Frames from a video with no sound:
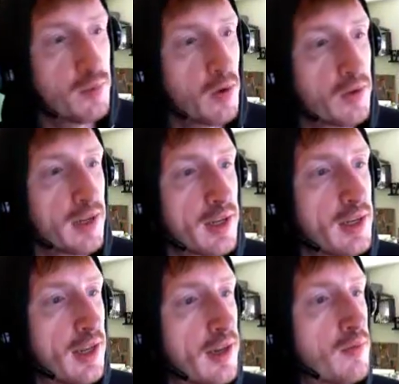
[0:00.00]
the most I
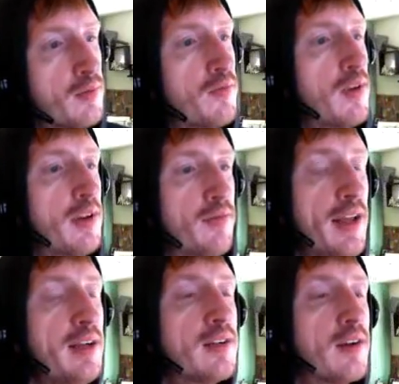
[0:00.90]
can take
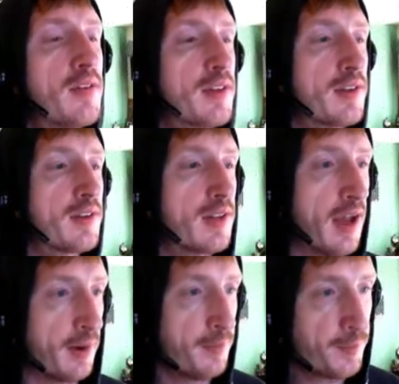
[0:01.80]
advantage of at this
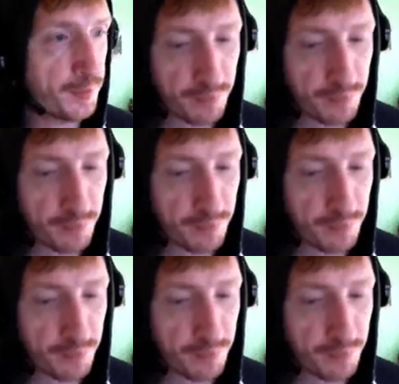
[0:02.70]
time.